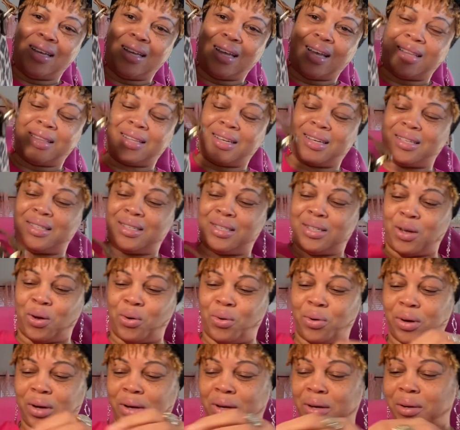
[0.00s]
I bet it's
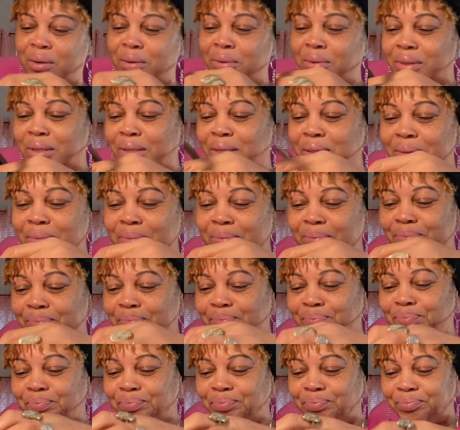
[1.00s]
so cute.
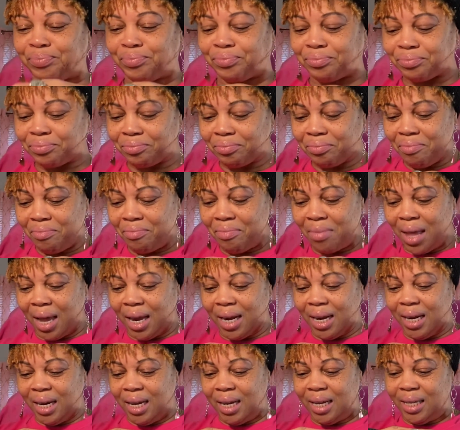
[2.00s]
And
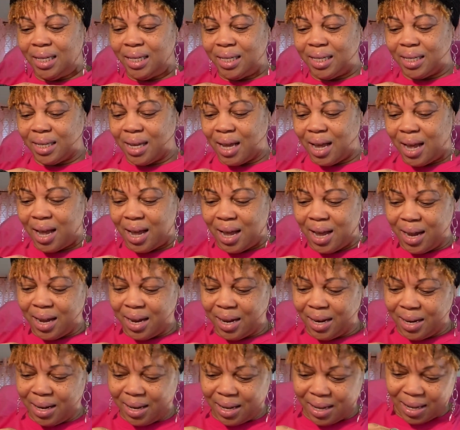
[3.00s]
then the
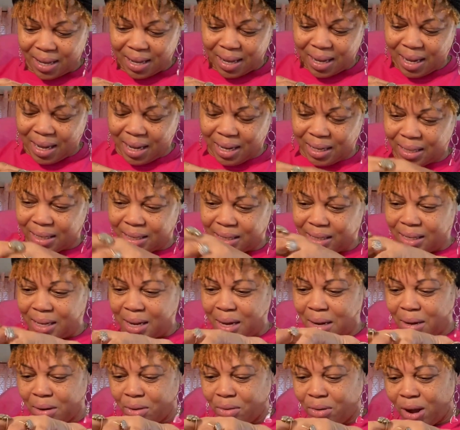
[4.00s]
inside, the
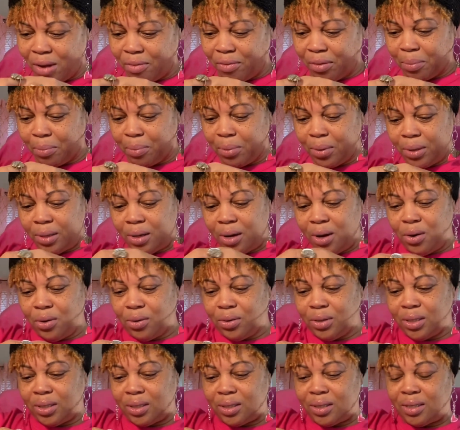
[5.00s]
same graphic print. Oh,
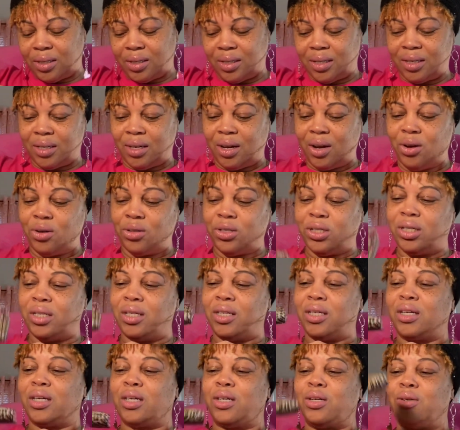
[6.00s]
it's, oh, she
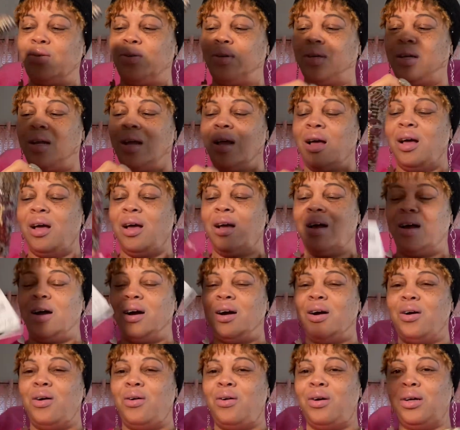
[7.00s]
didn't include it.
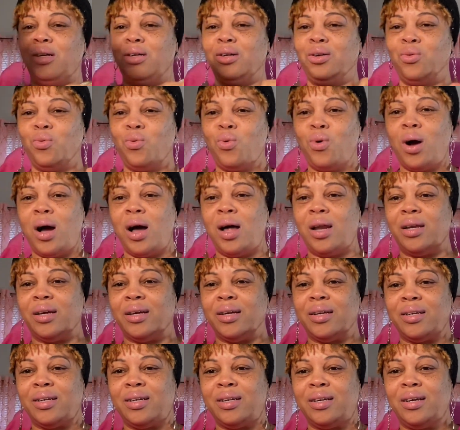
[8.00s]
Oh, a little
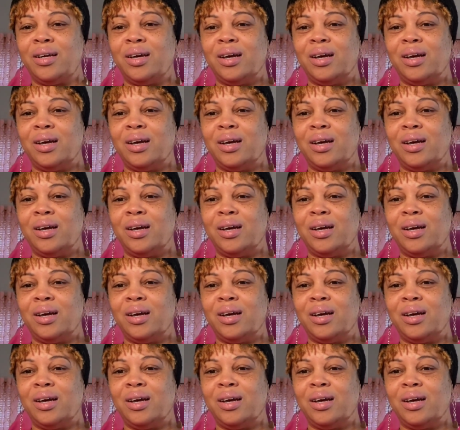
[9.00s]
wallet.